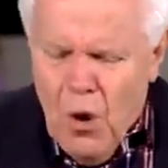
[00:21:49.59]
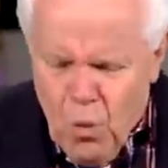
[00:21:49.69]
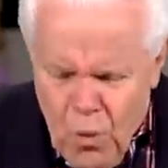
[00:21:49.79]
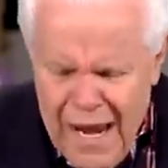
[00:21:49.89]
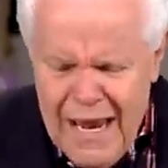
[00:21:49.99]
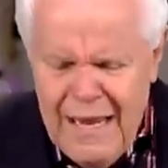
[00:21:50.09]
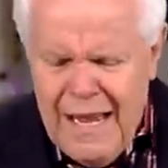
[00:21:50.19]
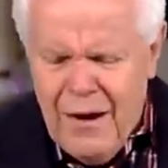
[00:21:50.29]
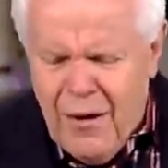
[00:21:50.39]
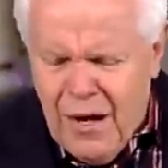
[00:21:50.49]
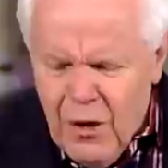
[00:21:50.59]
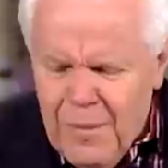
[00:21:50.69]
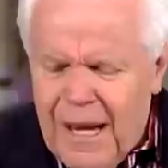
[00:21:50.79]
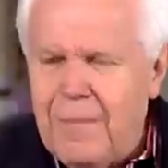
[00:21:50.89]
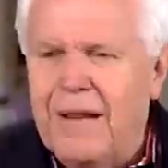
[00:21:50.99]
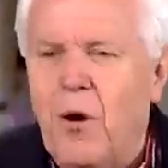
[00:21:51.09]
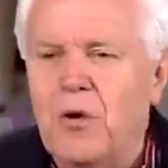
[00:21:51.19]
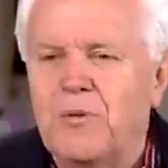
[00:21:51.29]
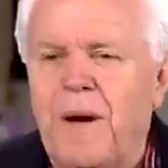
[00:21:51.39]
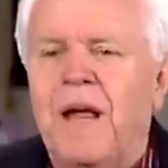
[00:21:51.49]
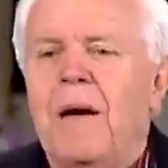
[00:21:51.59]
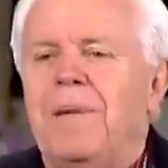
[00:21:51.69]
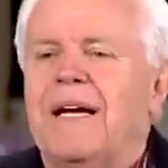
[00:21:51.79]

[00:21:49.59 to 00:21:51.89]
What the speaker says: when they are illuminated by the Holy Spirit,